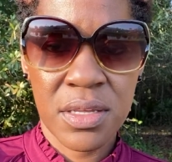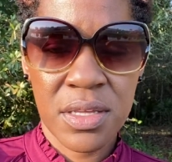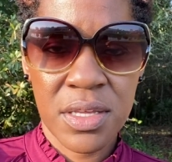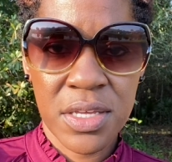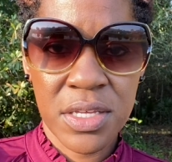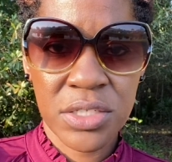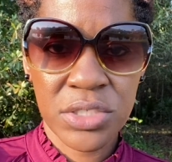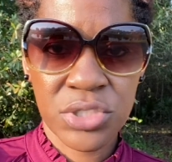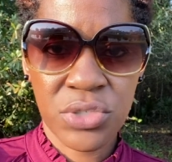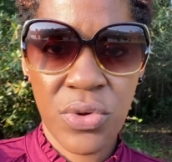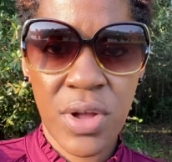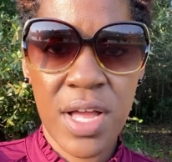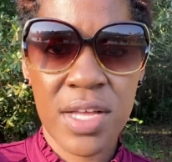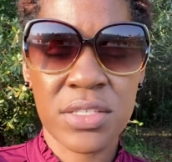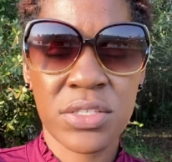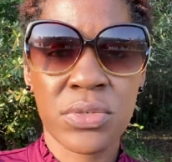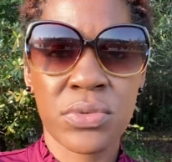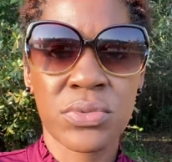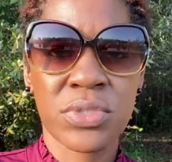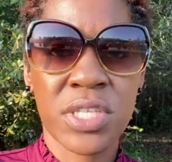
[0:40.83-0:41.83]
He's trying
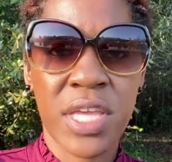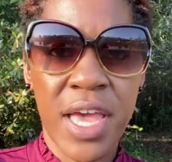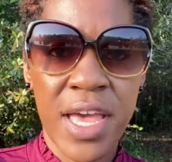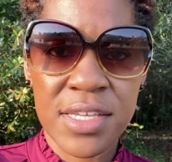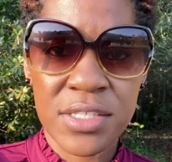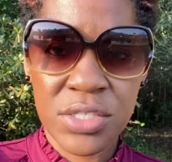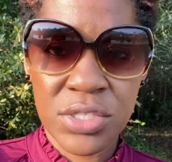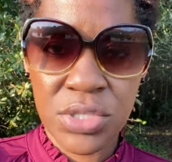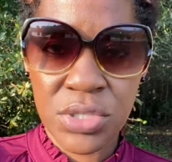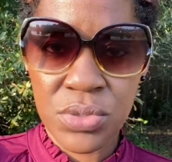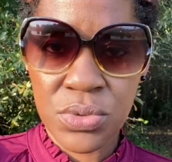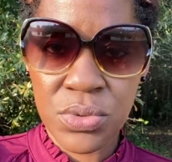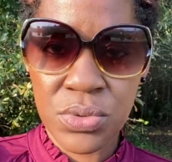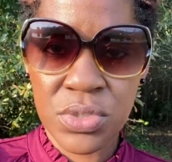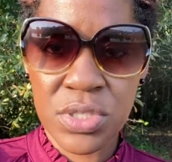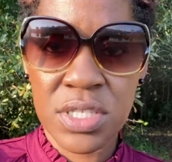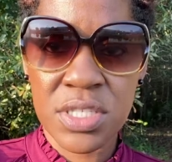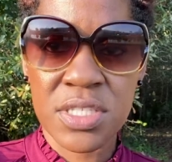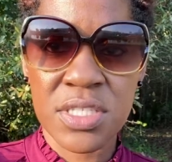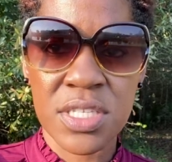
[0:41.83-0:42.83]
to test you
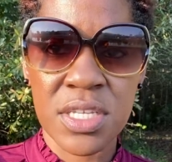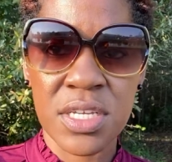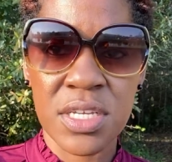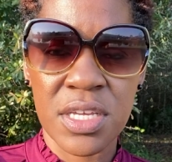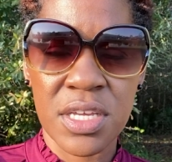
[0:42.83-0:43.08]
to see